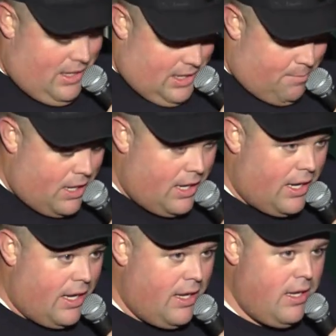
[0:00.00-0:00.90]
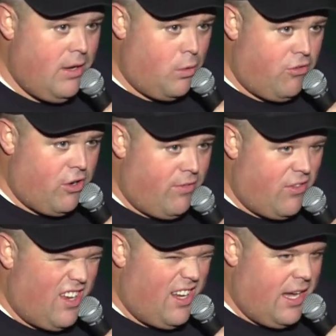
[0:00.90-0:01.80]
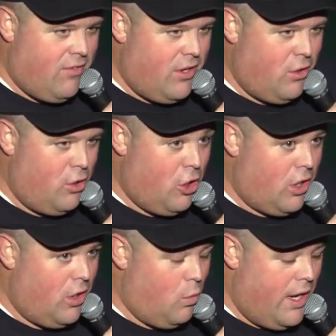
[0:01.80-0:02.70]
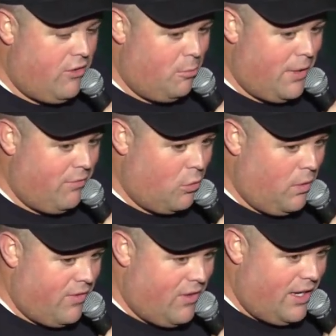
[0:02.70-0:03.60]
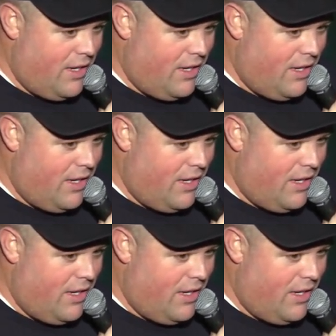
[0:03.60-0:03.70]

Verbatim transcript: I'm gonna, reserve the seat next to you. You're way too big for one seat.